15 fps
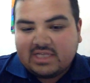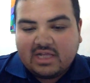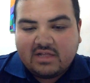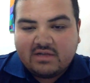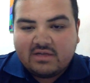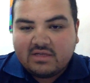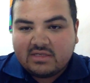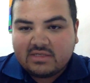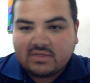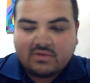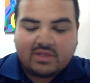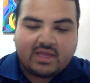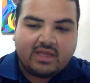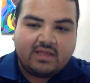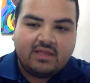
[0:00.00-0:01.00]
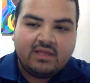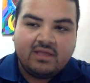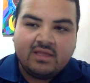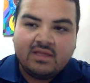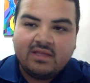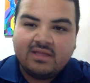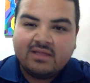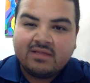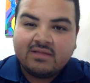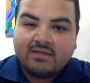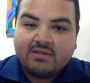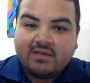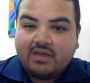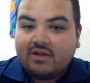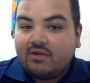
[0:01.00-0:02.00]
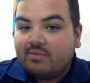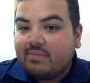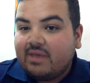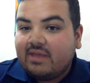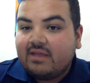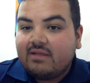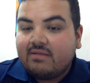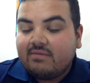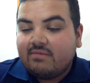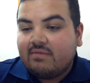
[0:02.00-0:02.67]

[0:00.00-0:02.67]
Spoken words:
telling us. So that me